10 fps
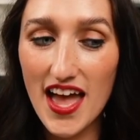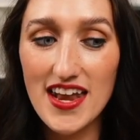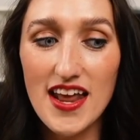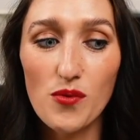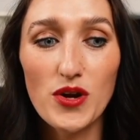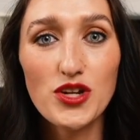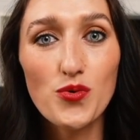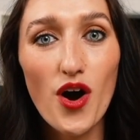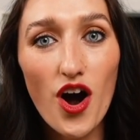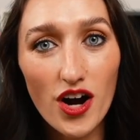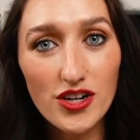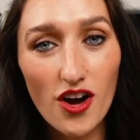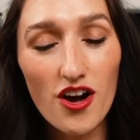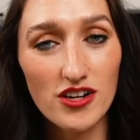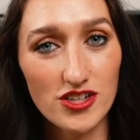Now, when you are
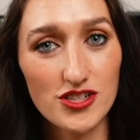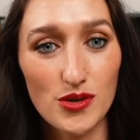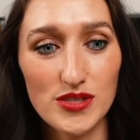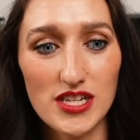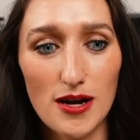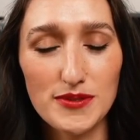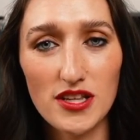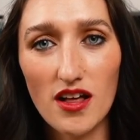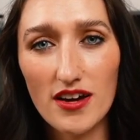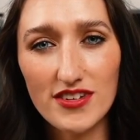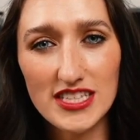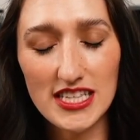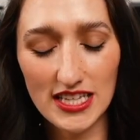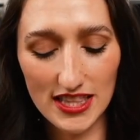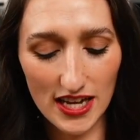on your toe stops, a lot of us
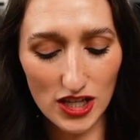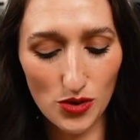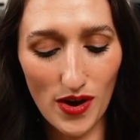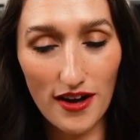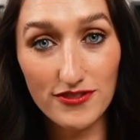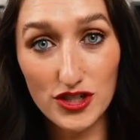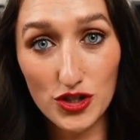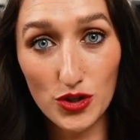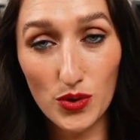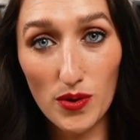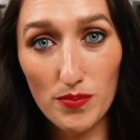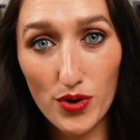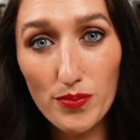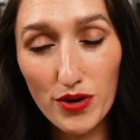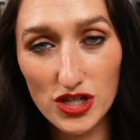think that you have to
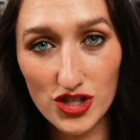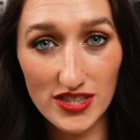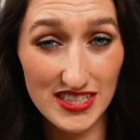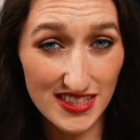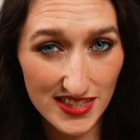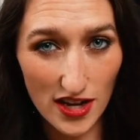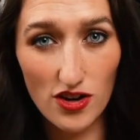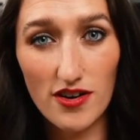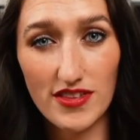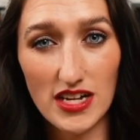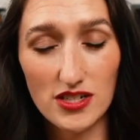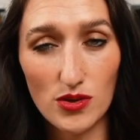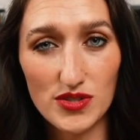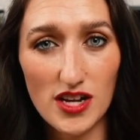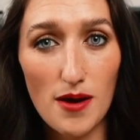put pressure in the center of that toe
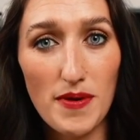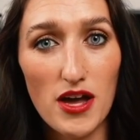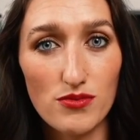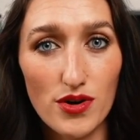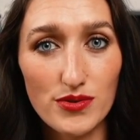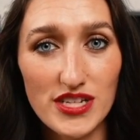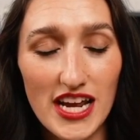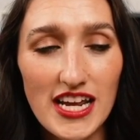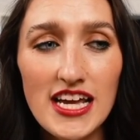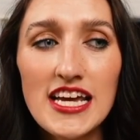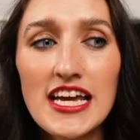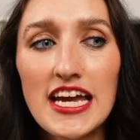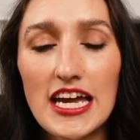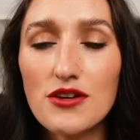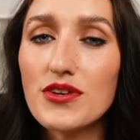stop and rotate.
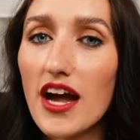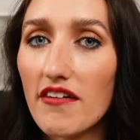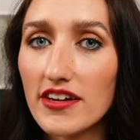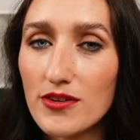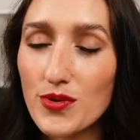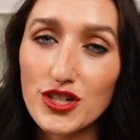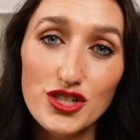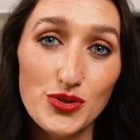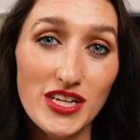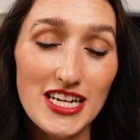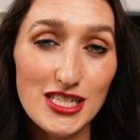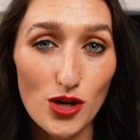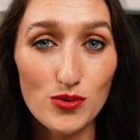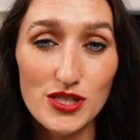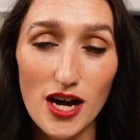In reality, when you're doing a
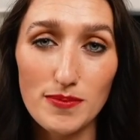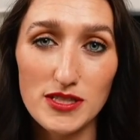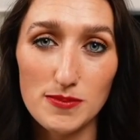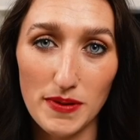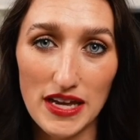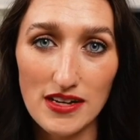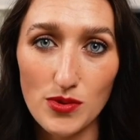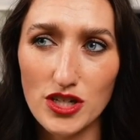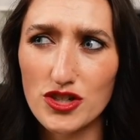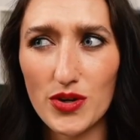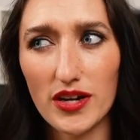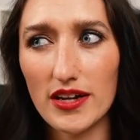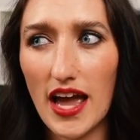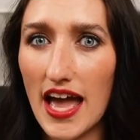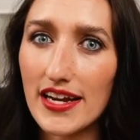toe stop spin, when you're
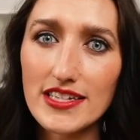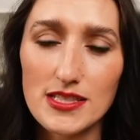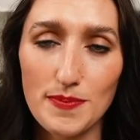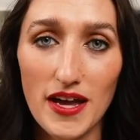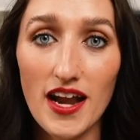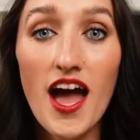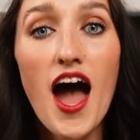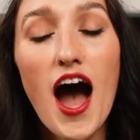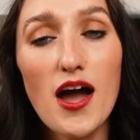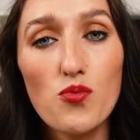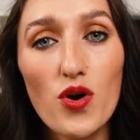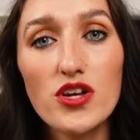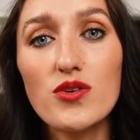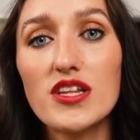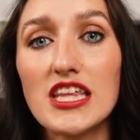doing any spin, I want
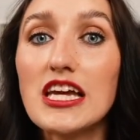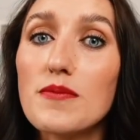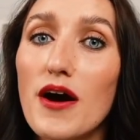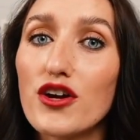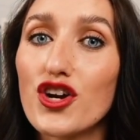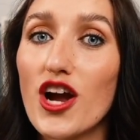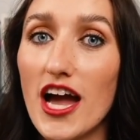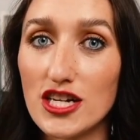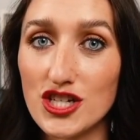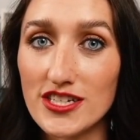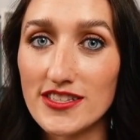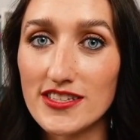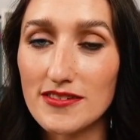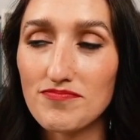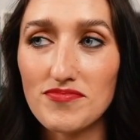you to think about your edges.
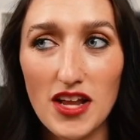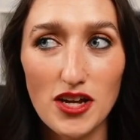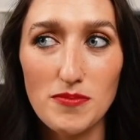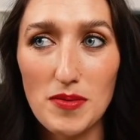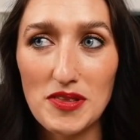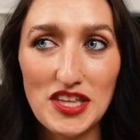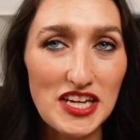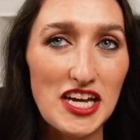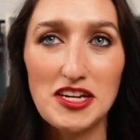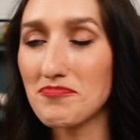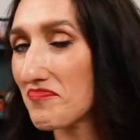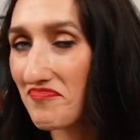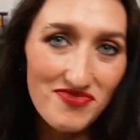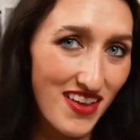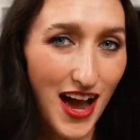Now, you might be thinking,
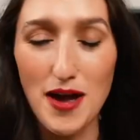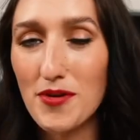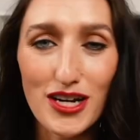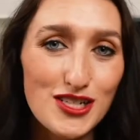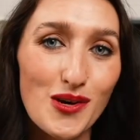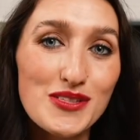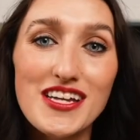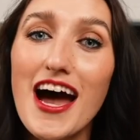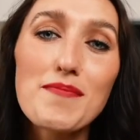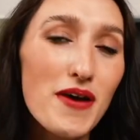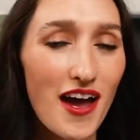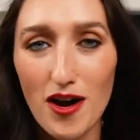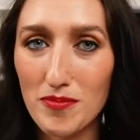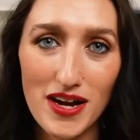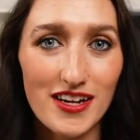I'm on a toe stop.
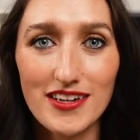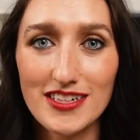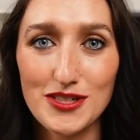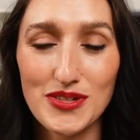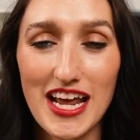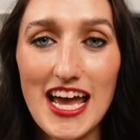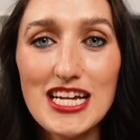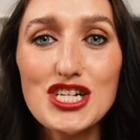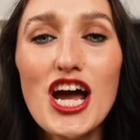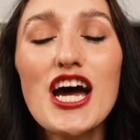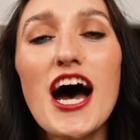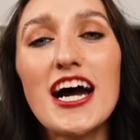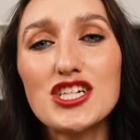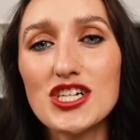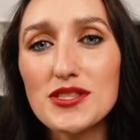How am I going to do an edge?
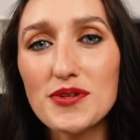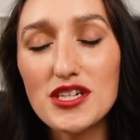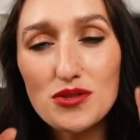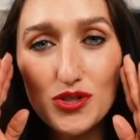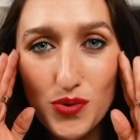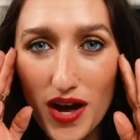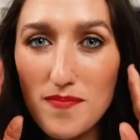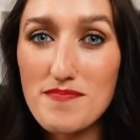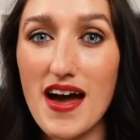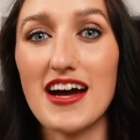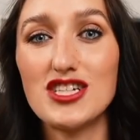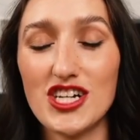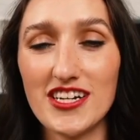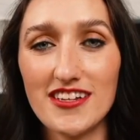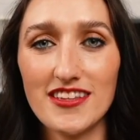I just want you to
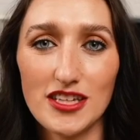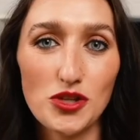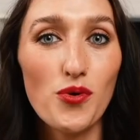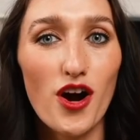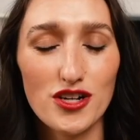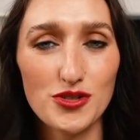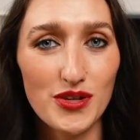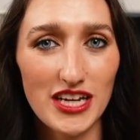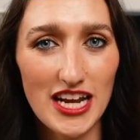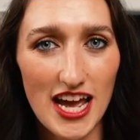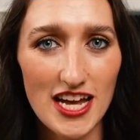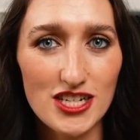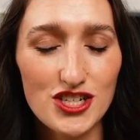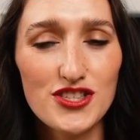imagine that you are doing an edge.